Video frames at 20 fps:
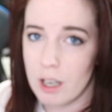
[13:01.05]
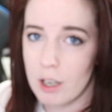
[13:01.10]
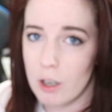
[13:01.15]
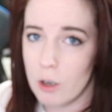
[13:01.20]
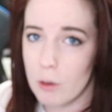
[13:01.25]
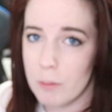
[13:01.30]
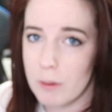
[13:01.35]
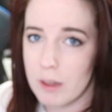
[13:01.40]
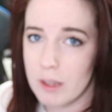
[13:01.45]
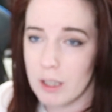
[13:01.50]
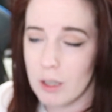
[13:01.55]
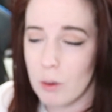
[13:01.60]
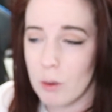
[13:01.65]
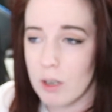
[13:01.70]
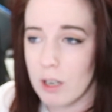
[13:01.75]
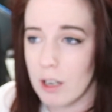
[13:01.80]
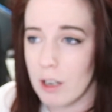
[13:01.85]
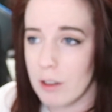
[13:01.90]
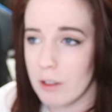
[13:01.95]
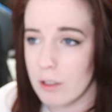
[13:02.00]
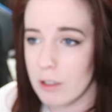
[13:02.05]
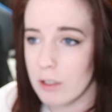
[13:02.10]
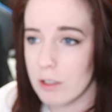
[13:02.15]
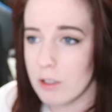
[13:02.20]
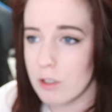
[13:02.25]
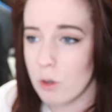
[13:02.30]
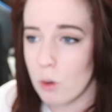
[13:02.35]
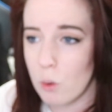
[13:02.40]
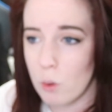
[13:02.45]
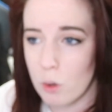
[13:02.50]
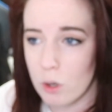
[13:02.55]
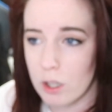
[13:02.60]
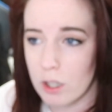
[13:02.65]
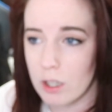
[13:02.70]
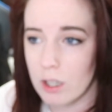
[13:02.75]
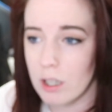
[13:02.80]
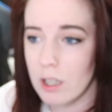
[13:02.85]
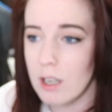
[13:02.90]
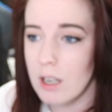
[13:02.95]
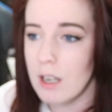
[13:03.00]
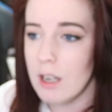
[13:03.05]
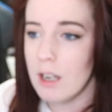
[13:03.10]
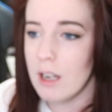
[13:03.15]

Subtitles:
I hope that they go on another tour,